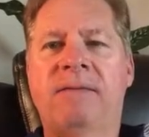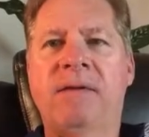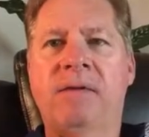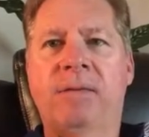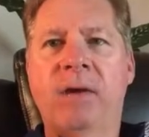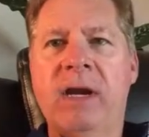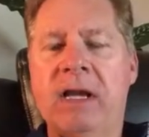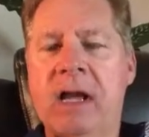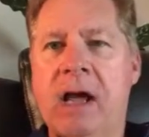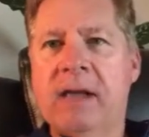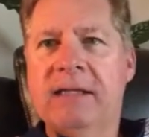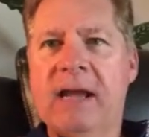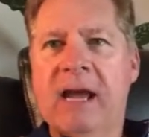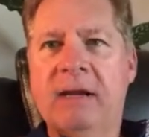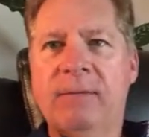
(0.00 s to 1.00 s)
Feel free to
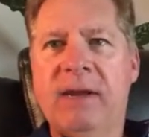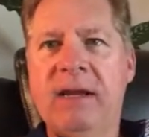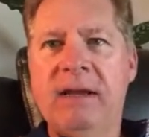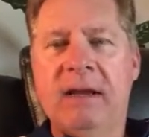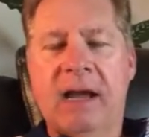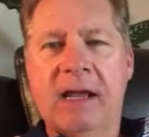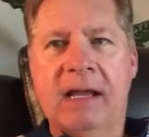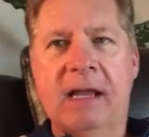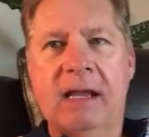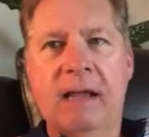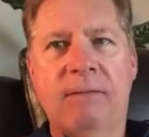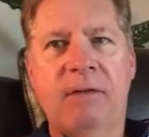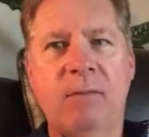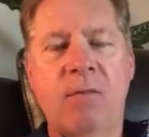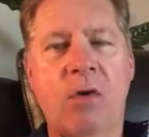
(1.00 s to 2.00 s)
contact me. I can
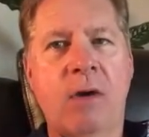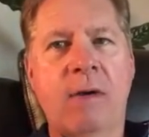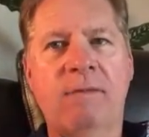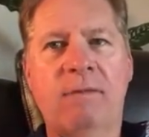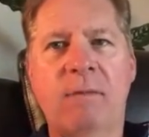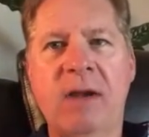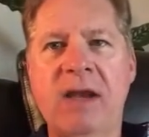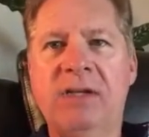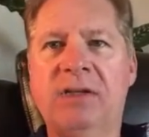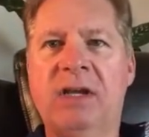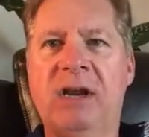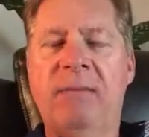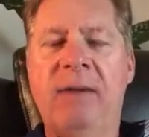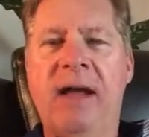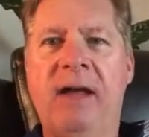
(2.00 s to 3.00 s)
give you more
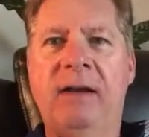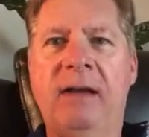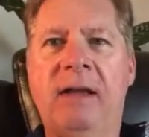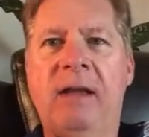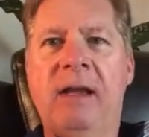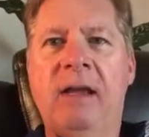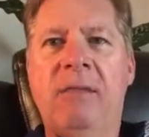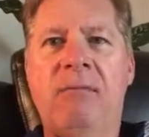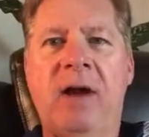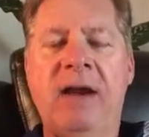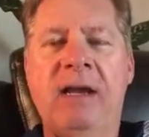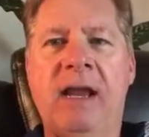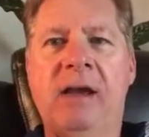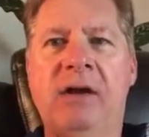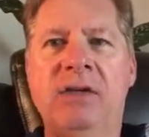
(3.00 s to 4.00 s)
information about My
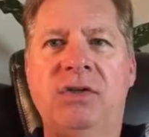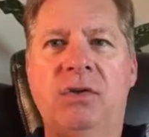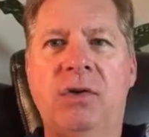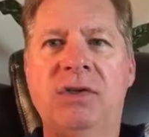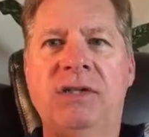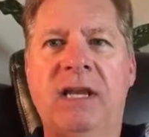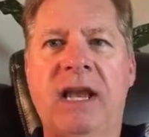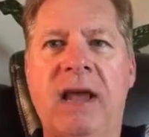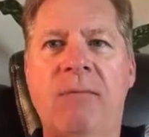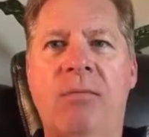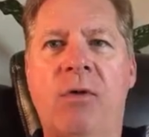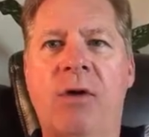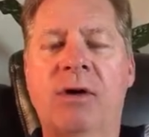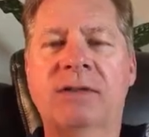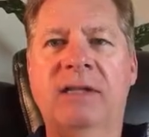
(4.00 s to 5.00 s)
Daily Choice and
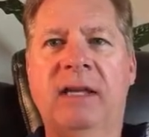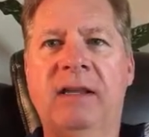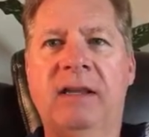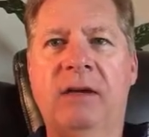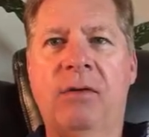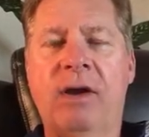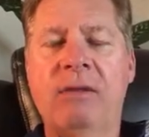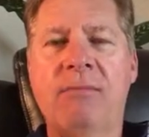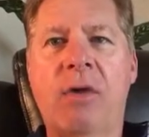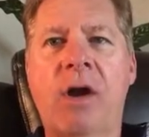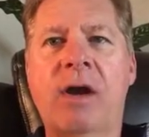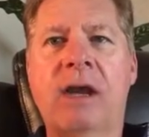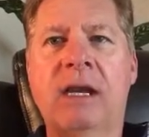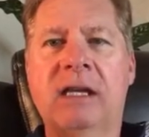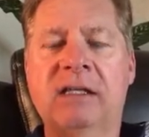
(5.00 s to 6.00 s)
Hempworx and the great
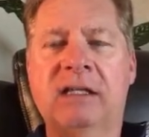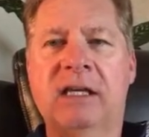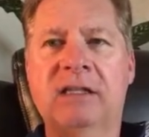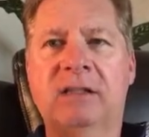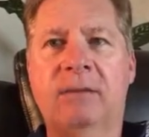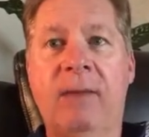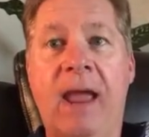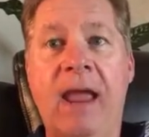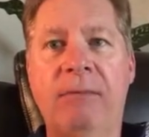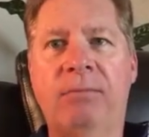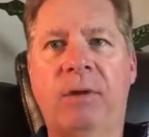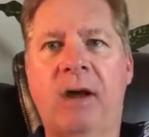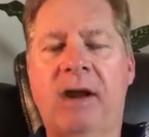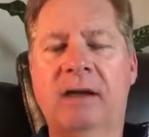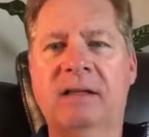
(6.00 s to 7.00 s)
marketing system and
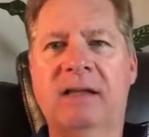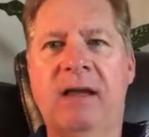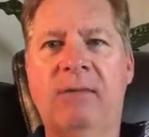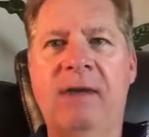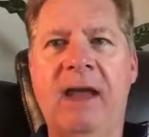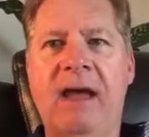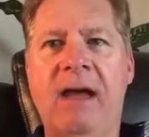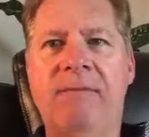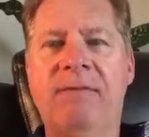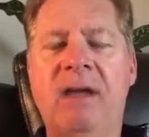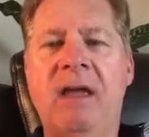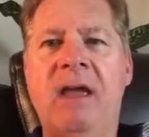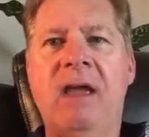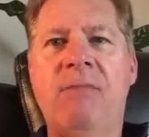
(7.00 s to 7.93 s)
products that we have.